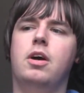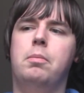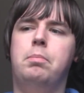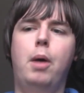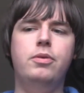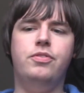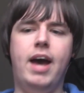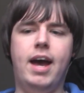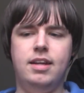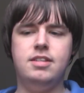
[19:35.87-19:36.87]
Boba
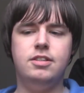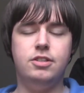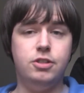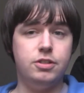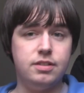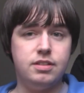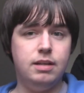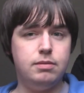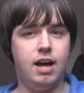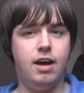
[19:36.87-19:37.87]
Fett doesn't
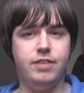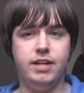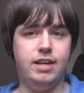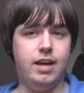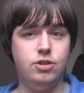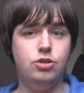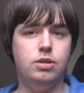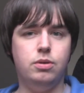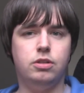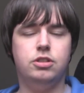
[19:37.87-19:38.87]
seem to have any
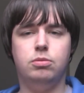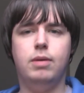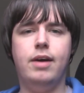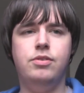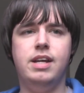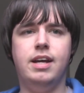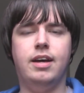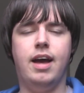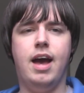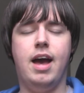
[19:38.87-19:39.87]
issue
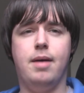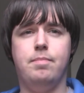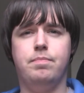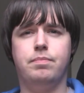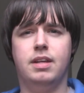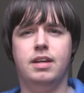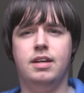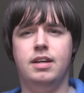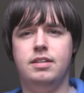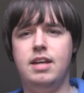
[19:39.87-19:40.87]
surrounding... Um,
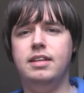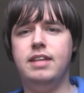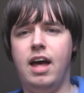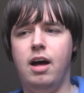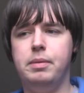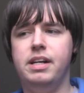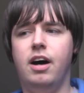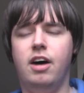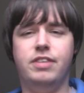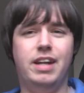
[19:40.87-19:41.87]
taking the helmet
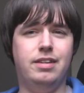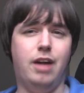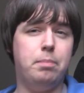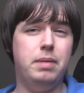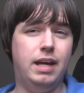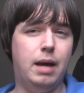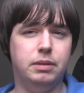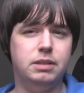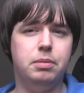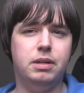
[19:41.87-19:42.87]
off and then not being able
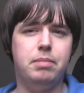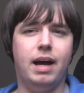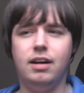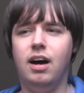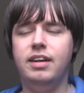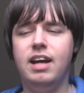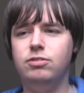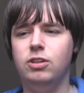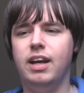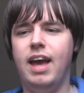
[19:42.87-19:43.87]
to put it back on
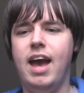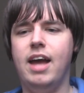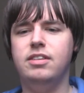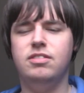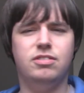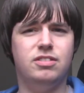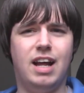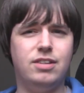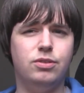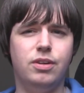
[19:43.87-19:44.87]
ever again,
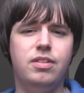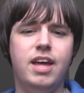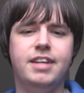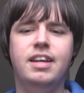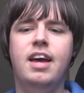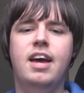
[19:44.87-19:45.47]
that sort of thing.